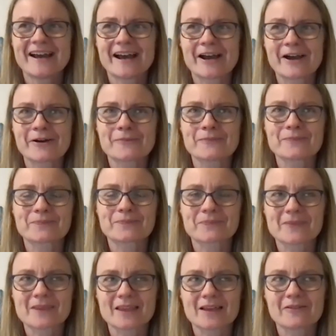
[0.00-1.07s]
Um,
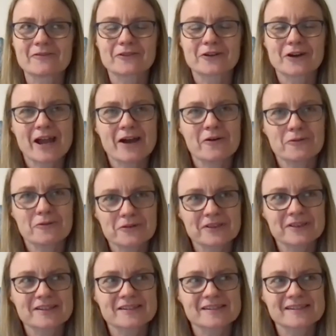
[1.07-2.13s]
for our
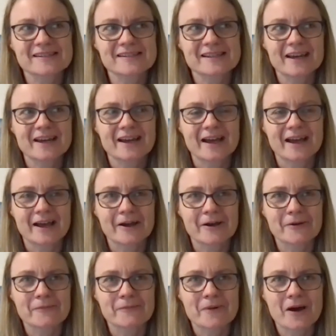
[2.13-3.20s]
authors,
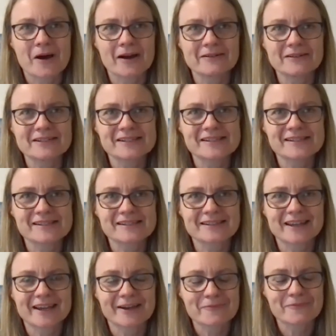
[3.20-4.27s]
I would just,
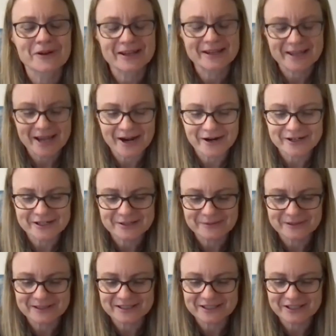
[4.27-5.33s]
yeah, my
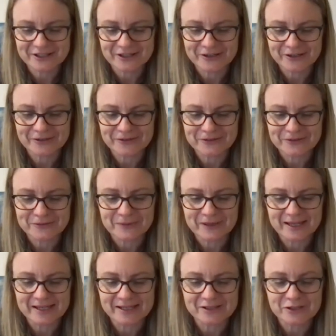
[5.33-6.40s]
encouragement to you would
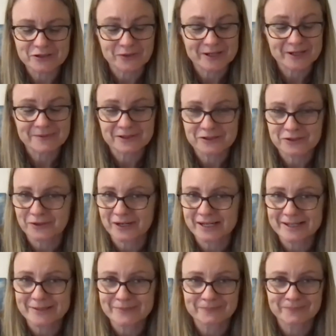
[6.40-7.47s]
be dream the
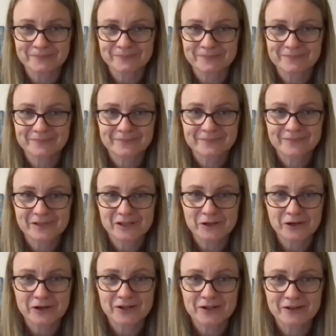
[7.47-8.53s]
dream.
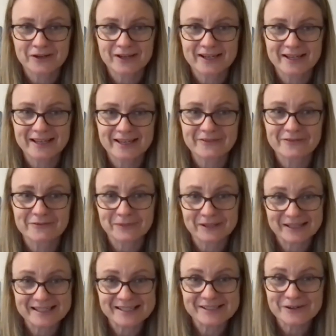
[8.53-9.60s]
Like if
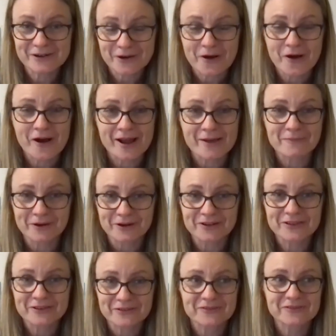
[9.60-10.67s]
Melissa and I
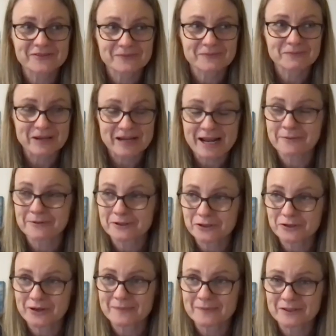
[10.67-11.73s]
both have been able to
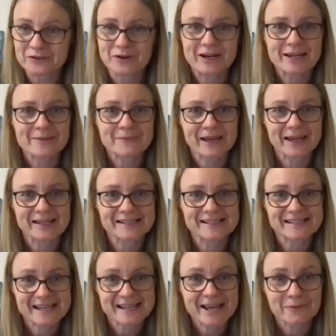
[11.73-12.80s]
dream the dream and
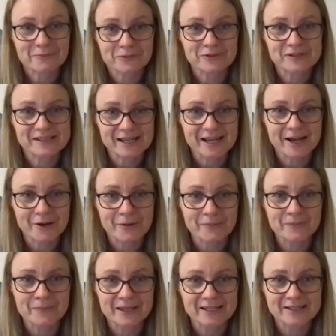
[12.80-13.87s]
see our books
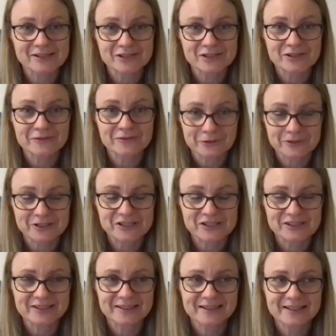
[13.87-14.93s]
come into
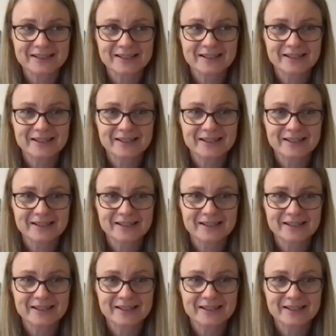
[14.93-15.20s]
fruition,